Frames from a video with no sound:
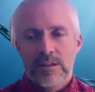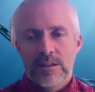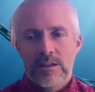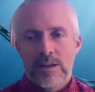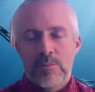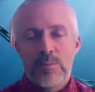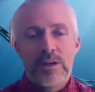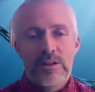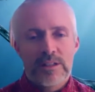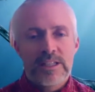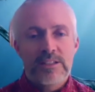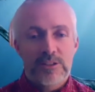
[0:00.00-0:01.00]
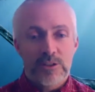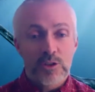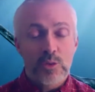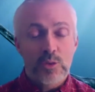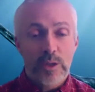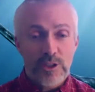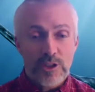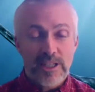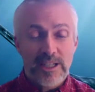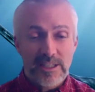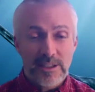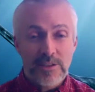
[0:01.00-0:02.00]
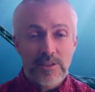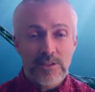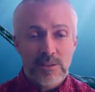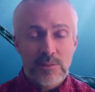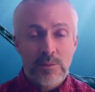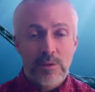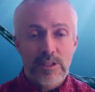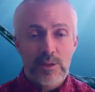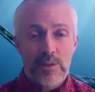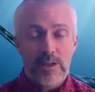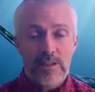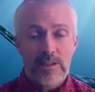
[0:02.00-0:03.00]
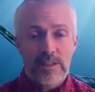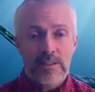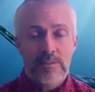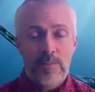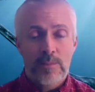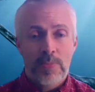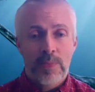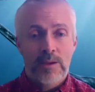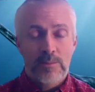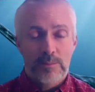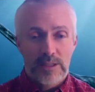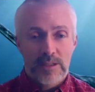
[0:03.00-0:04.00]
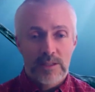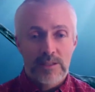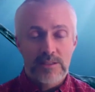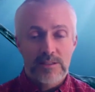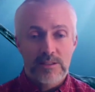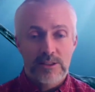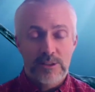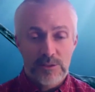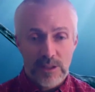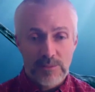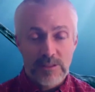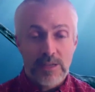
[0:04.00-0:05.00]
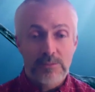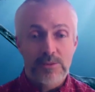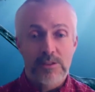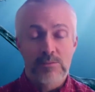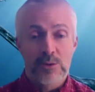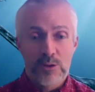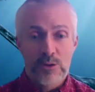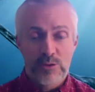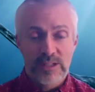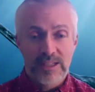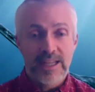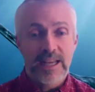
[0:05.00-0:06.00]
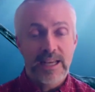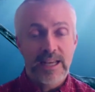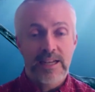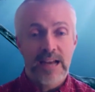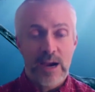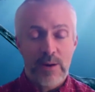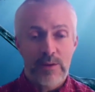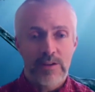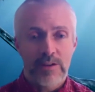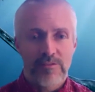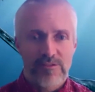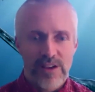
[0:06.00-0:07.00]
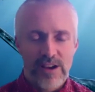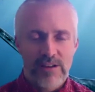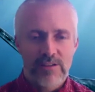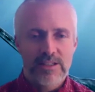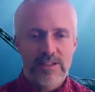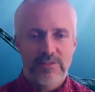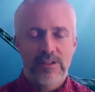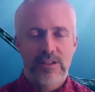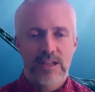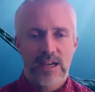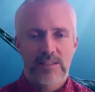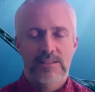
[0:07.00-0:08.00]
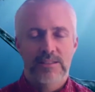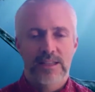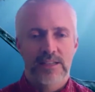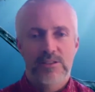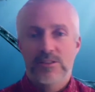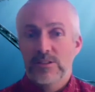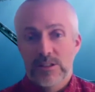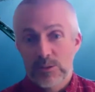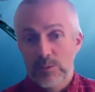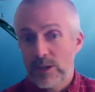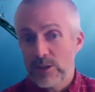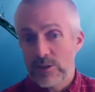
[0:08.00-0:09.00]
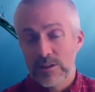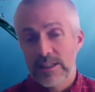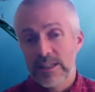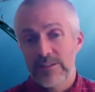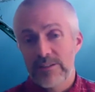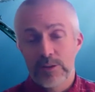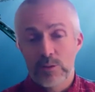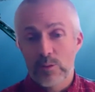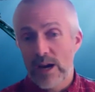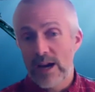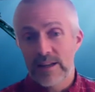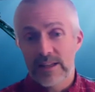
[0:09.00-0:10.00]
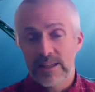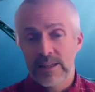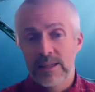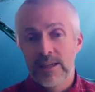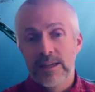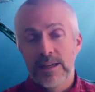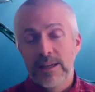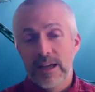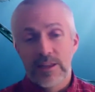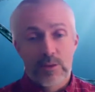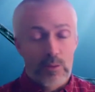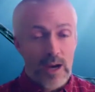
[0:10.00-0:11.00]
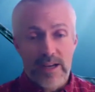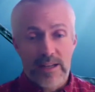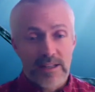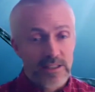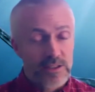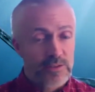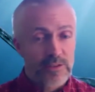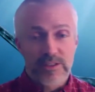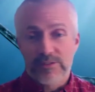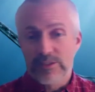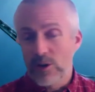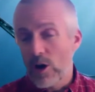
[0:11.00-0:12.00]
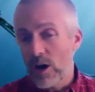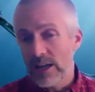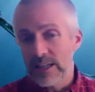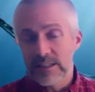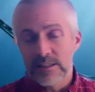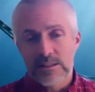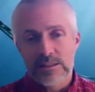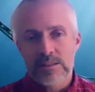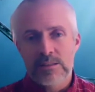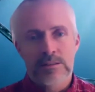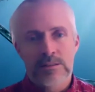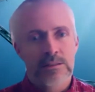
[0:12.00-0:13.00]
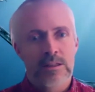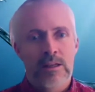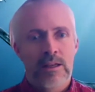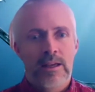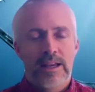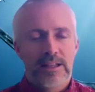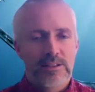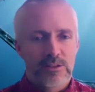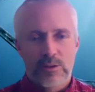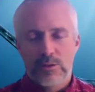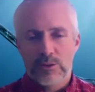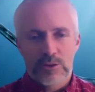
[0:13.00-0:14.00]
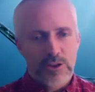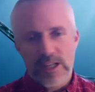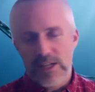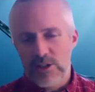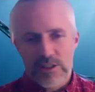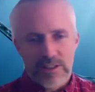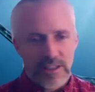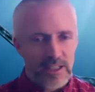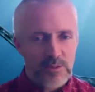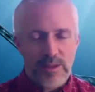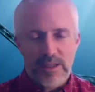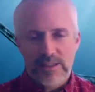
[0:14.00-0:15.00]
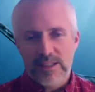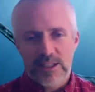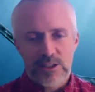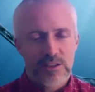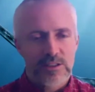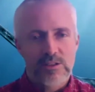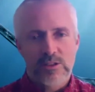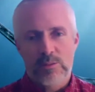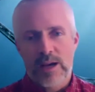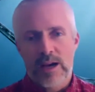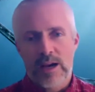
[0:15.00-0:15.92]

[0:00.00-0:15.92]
ability to switch gears pretty quickly, because you sometimes are moving in and out of very different contexts, especially if you're writing and the writing is for different audiences. And so you're changing expectations about,